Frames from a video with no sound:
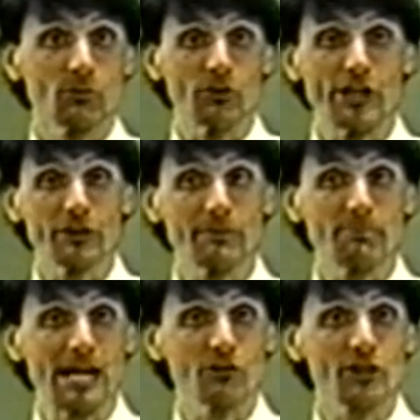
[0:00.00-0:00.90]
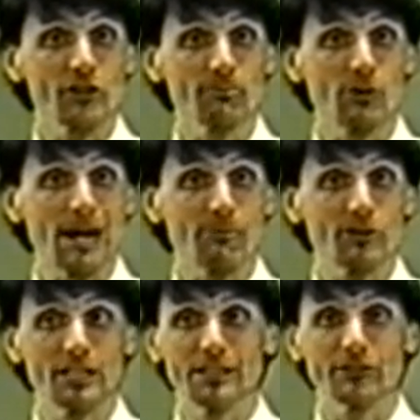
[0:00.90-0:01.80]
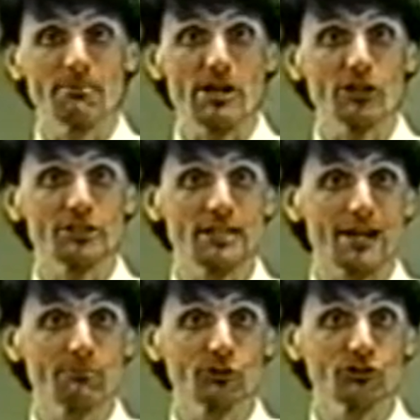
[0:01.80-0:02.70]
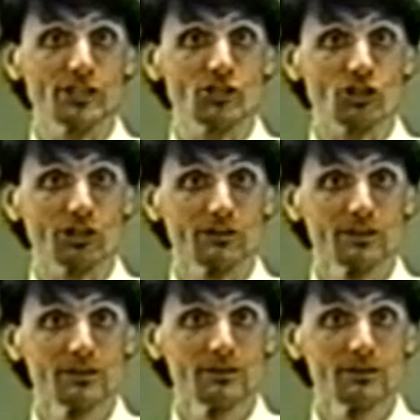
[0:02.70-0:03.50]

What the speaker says: When they are impounding your property, it is a maritime procedure.